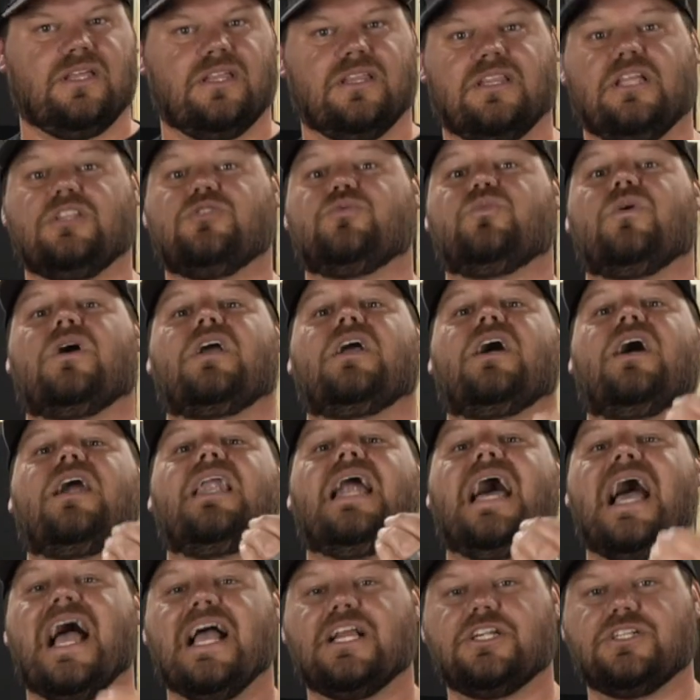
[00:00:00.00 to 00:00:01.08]
That's what God
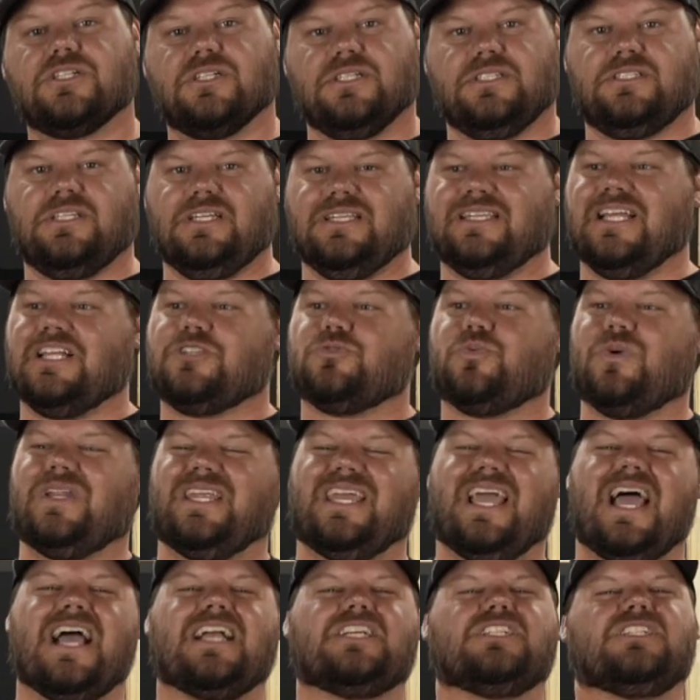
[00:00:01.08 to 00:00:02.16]
actually said. That's what he
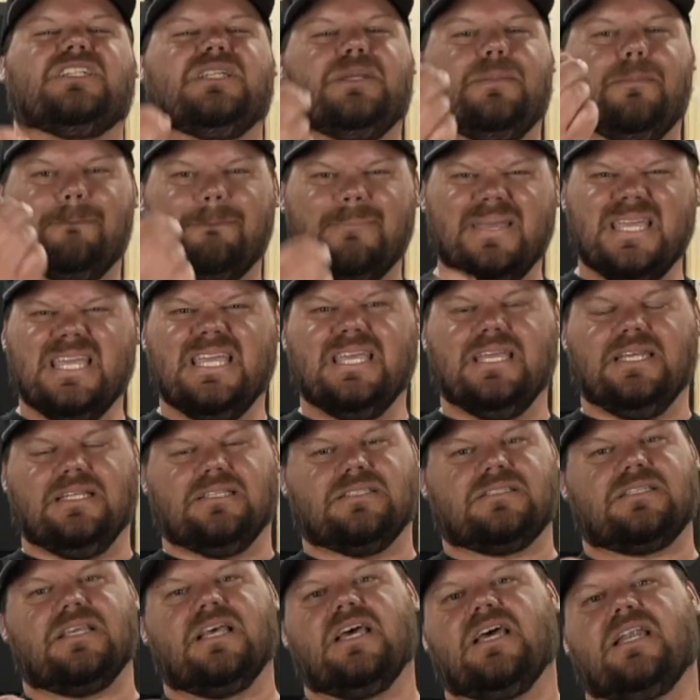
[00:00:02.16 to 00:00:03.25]
actually means.